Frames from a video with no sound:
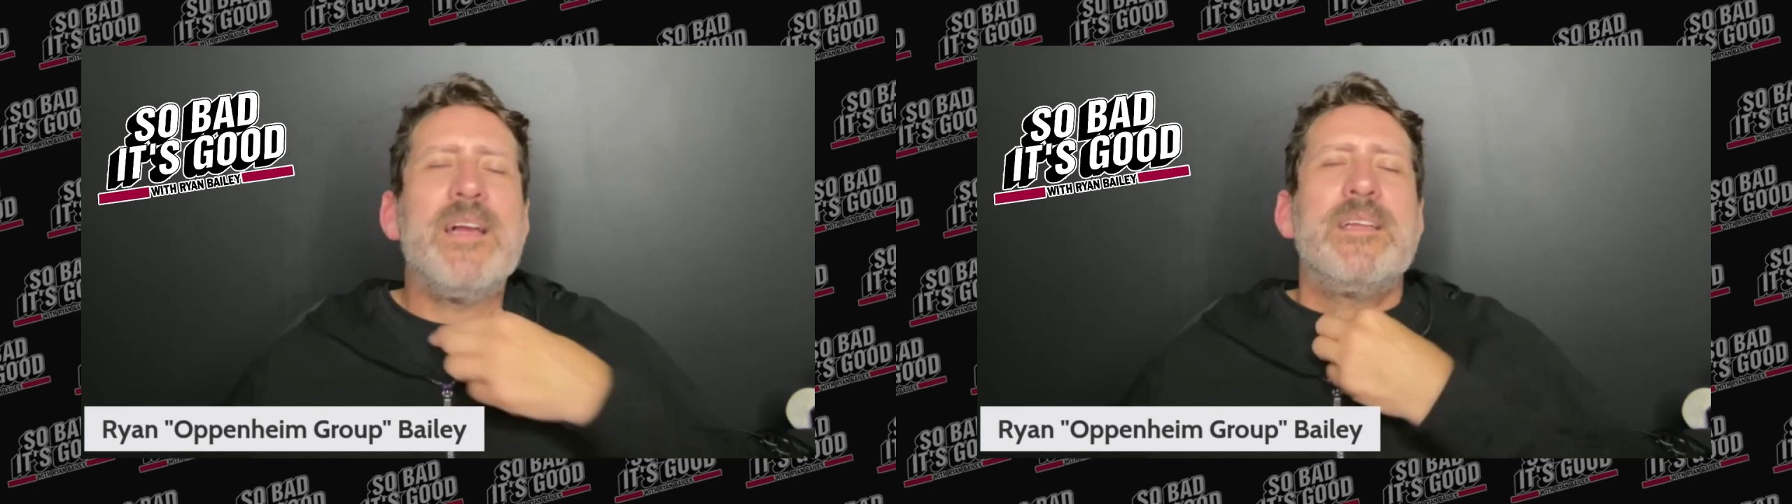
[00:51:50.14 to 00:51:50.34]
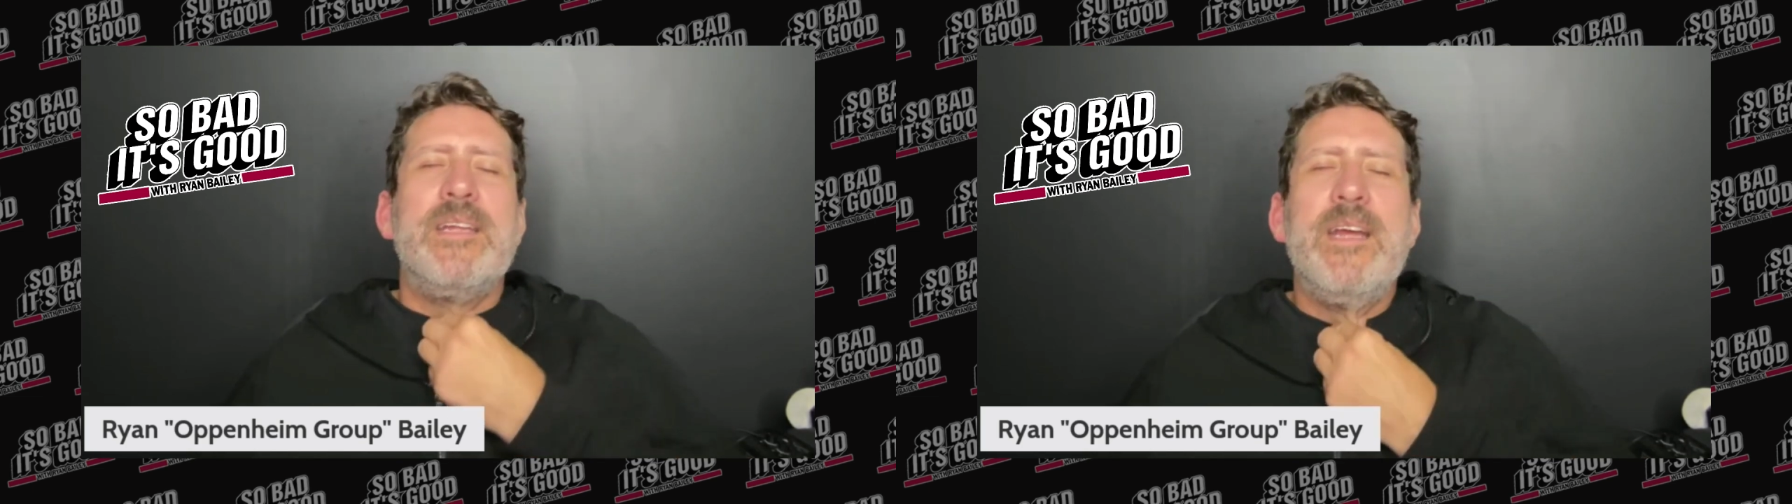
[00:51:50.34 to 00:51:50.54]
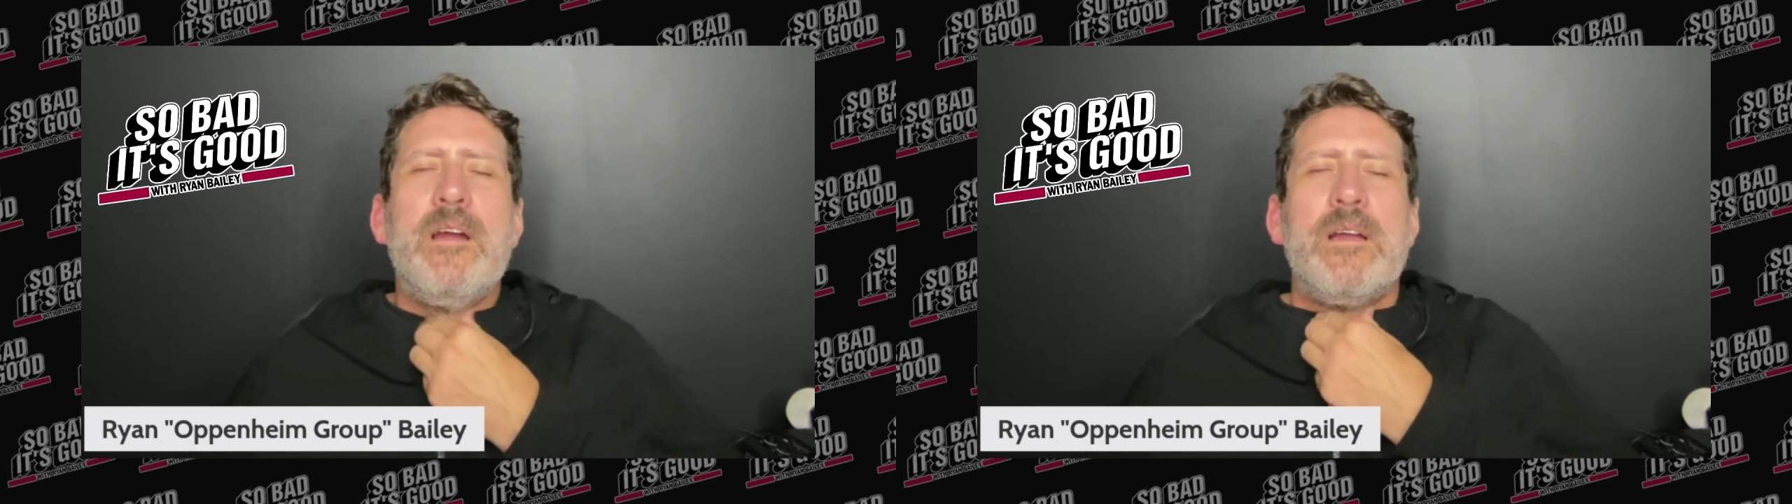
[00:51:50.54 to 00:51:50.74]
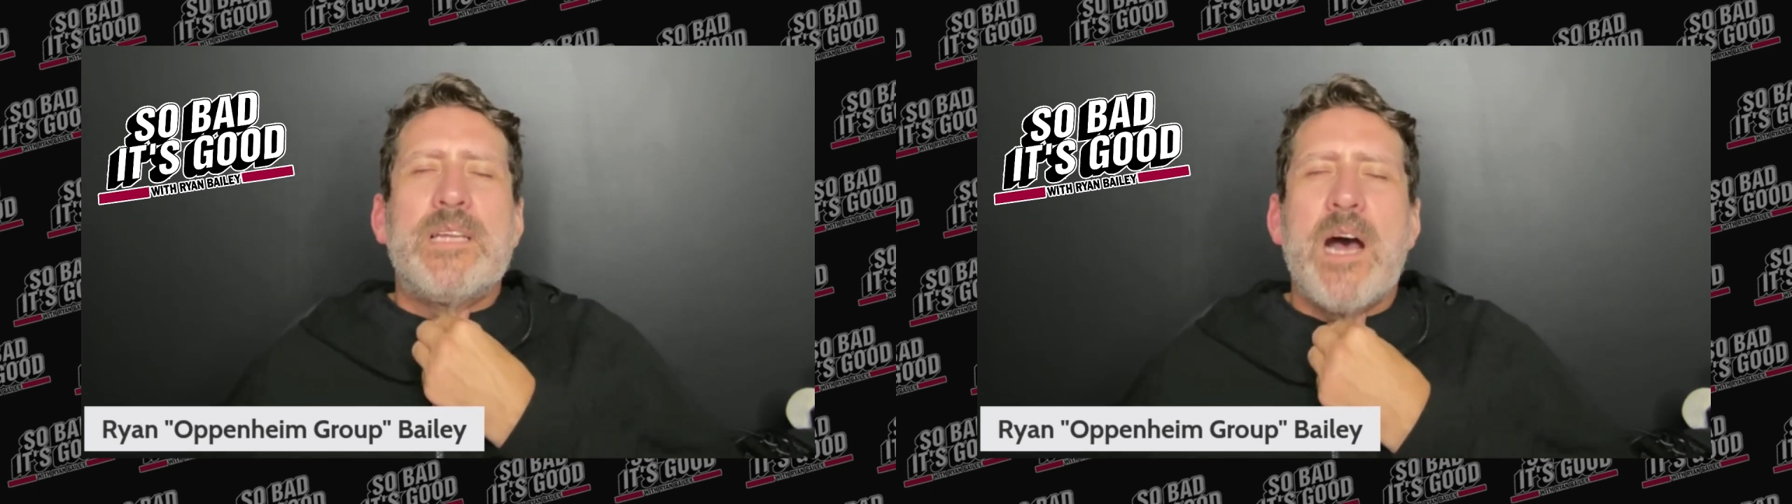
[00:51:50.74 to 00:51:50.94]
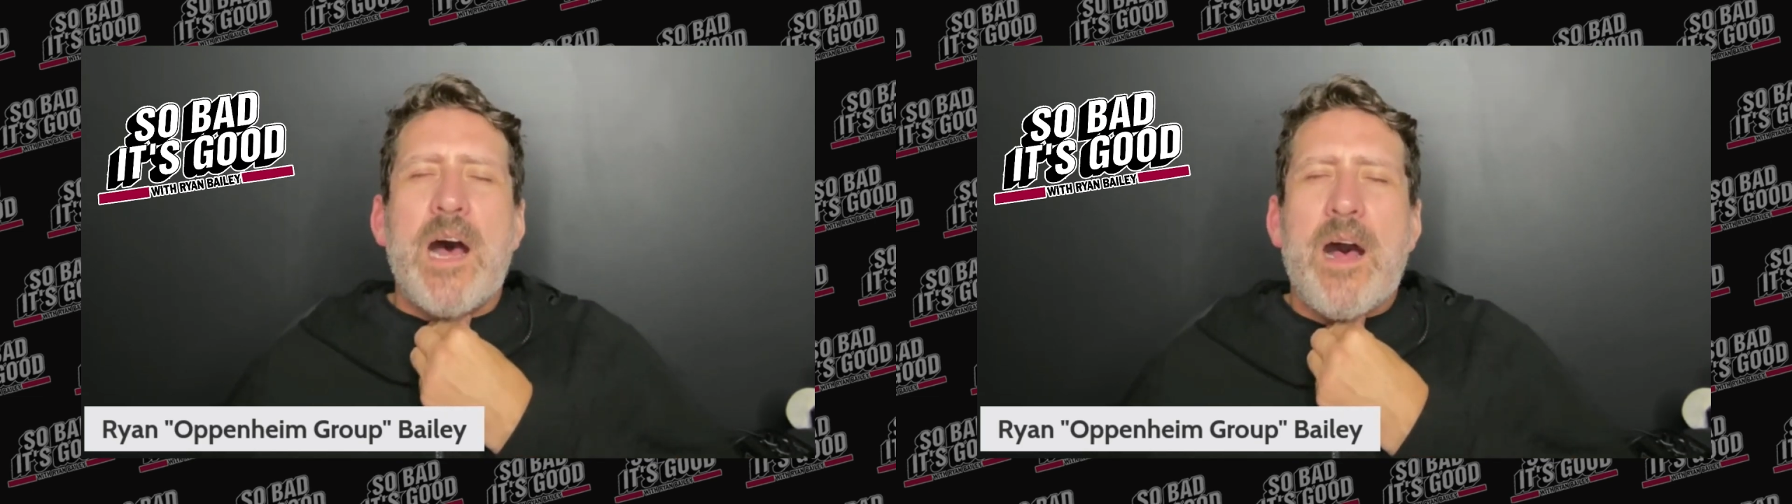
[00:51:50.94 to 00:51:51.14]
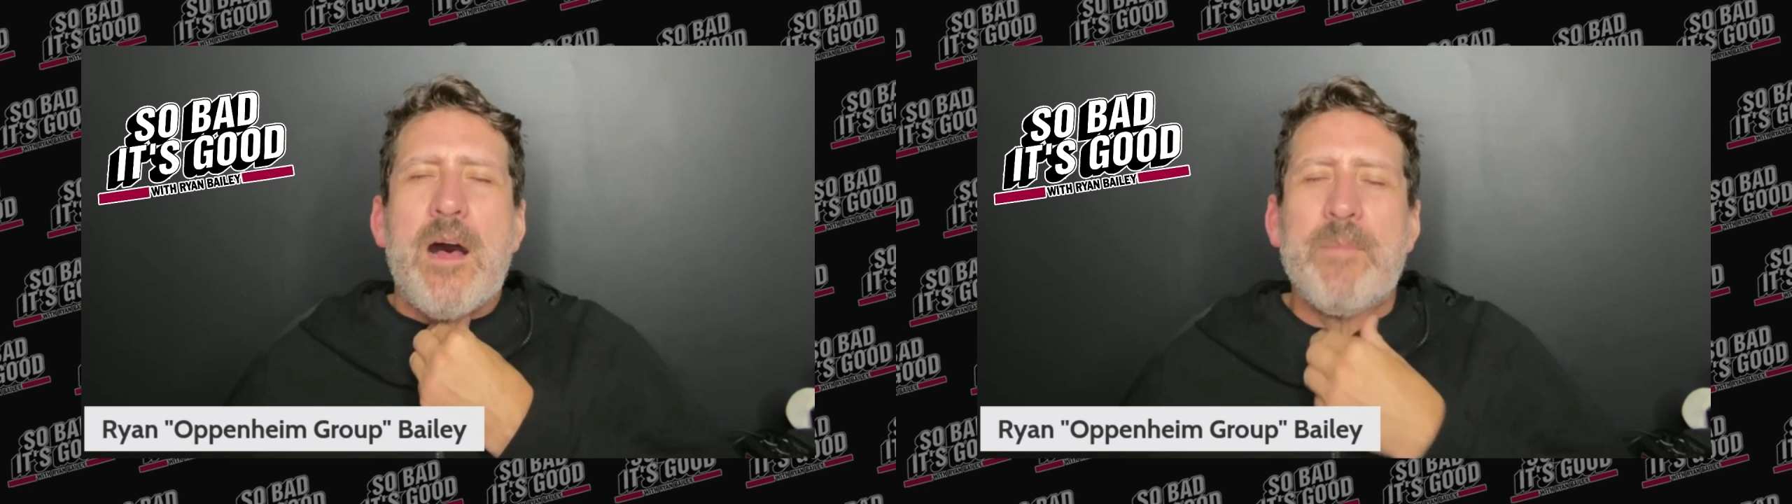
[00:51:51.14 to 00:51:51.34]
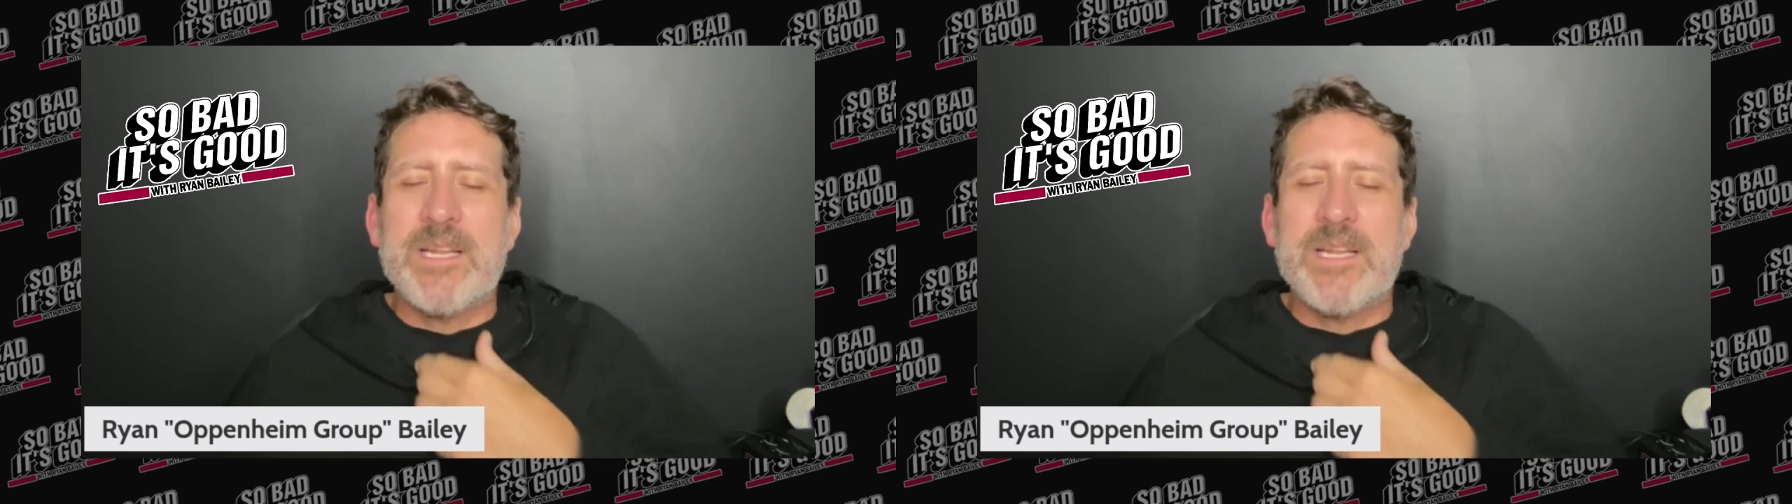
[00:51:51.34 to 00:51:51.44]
dear Tom,